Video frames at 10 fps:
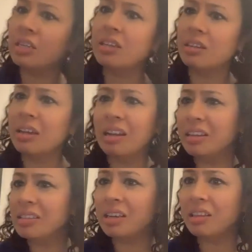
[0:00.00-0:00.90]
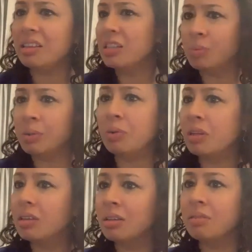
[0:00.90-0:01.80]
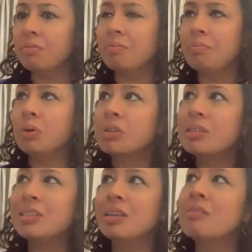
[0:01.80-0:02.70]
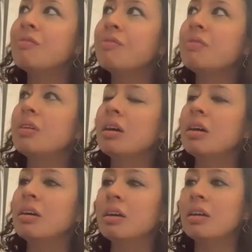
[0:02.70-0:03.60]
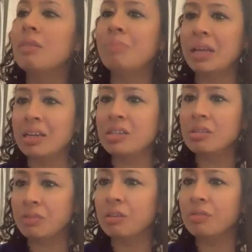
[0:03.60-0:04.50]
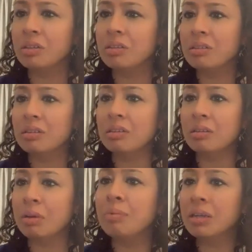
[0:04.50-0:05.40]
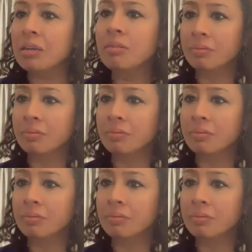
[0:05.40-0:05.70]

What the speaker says: and then, like I said, I think this has been one of the positive implications of COVID, in my opinion.